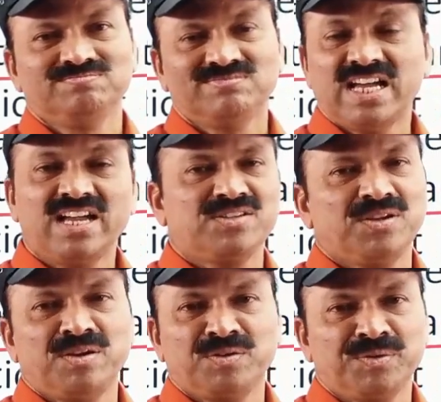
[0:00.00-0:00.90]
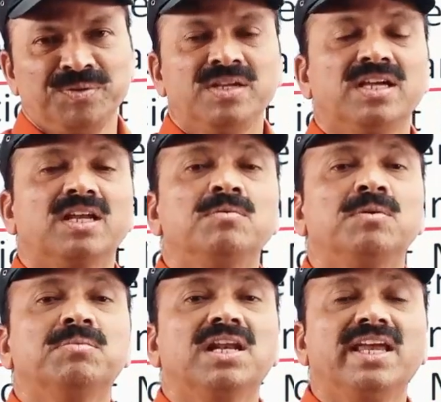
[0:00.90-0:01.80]
That you have to
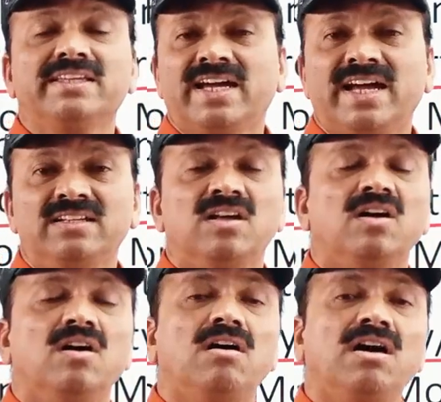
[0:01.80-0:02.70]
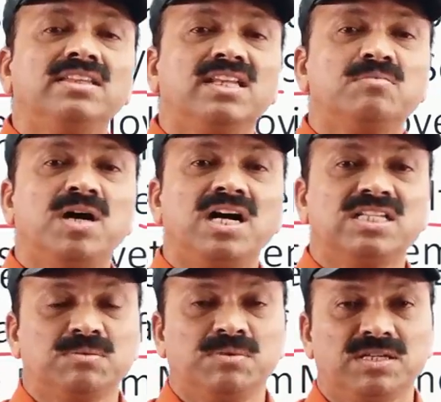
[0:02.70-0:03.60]
remember. Like that, Andhra
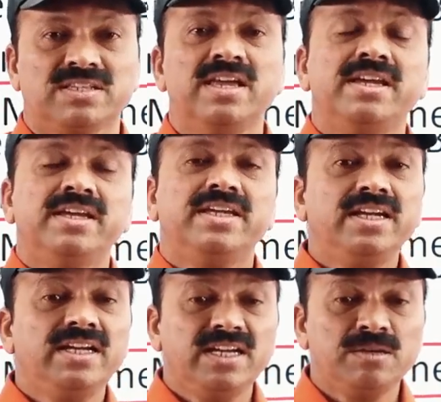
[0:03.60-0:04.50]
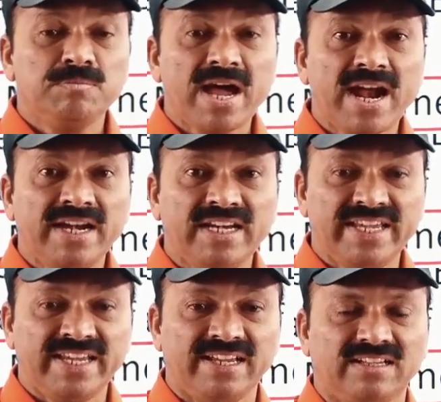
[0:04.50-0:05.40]
Mahasabhas in
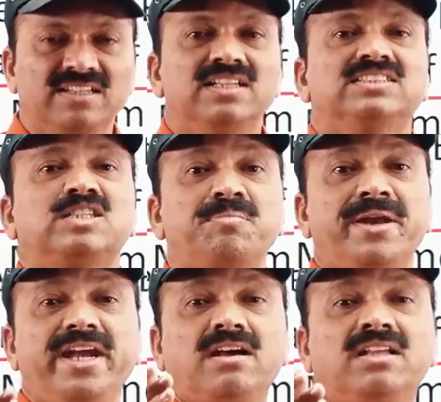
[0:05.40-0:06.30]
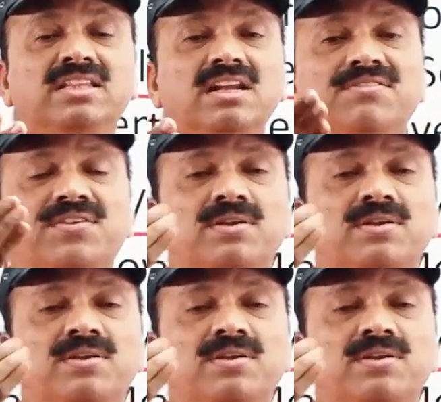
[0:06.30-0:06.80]
demanding separate Andhra